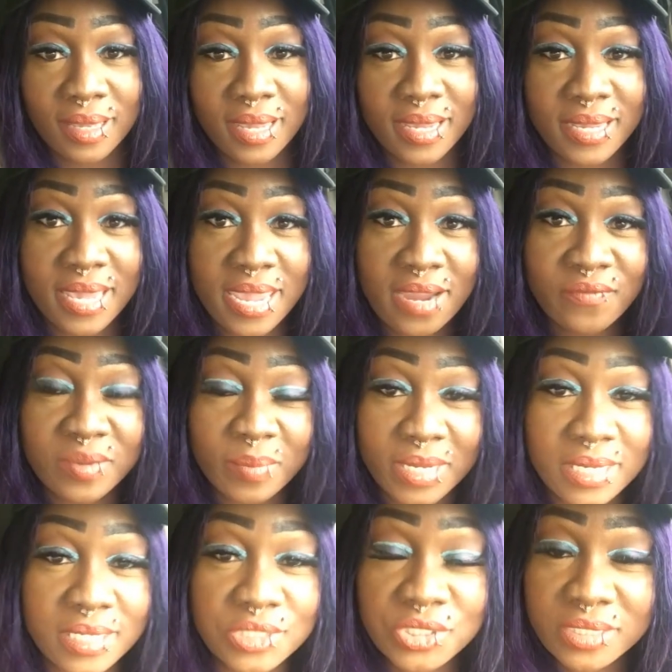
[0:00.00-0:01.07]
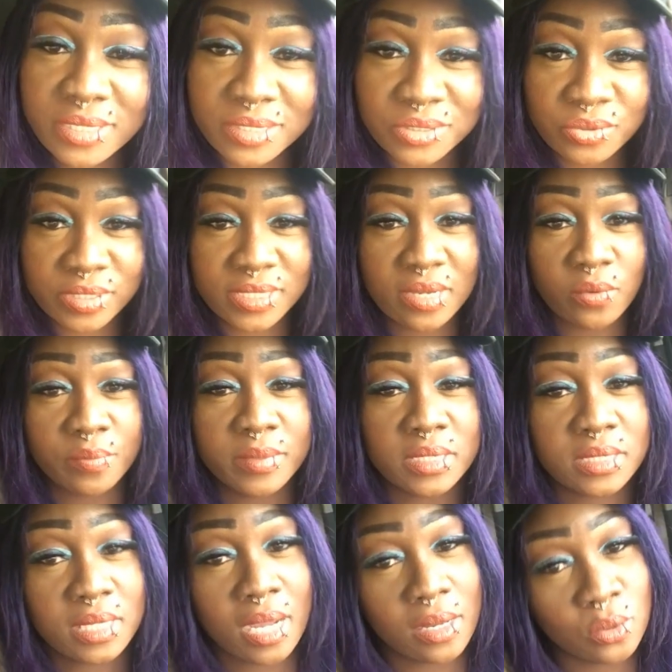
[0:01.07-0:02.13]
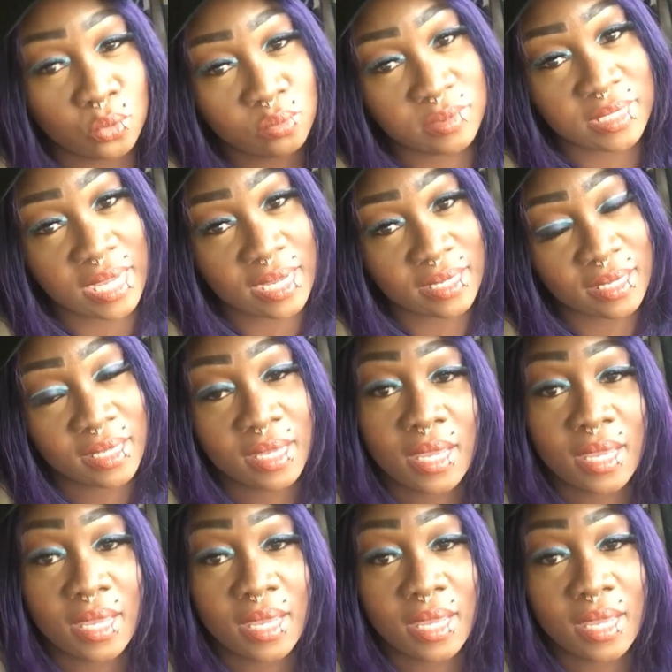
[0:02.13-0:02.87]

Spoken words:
Hey everybody, it's your girl Storytime with Miss Top on Deck.